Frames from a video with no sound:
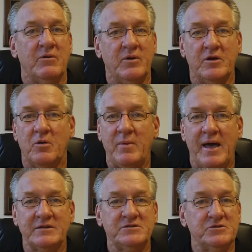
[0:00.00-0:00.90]
We go
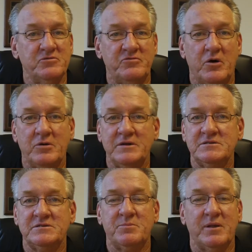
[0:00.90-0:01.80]
back to
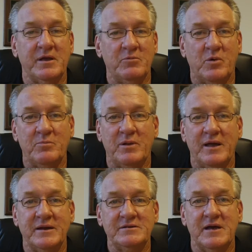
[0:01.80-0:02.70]
focus, playing one
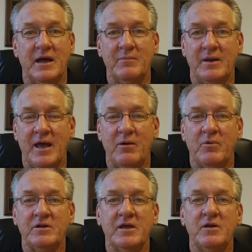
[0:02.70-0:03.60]
play at a time, and
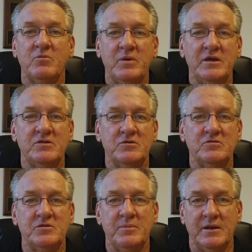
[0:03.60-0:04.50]
what can we do
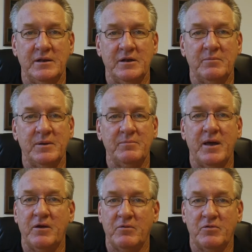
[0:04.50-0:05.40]
to be a little bit
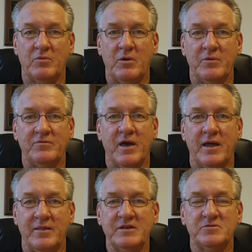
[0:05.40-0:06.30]
better with what we've
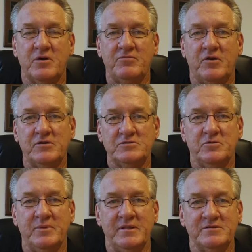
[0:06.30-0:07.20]
got? And that's what our focus
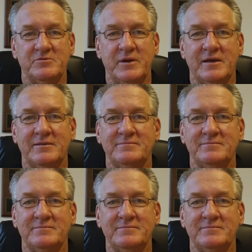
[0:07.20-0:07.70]
will be this week.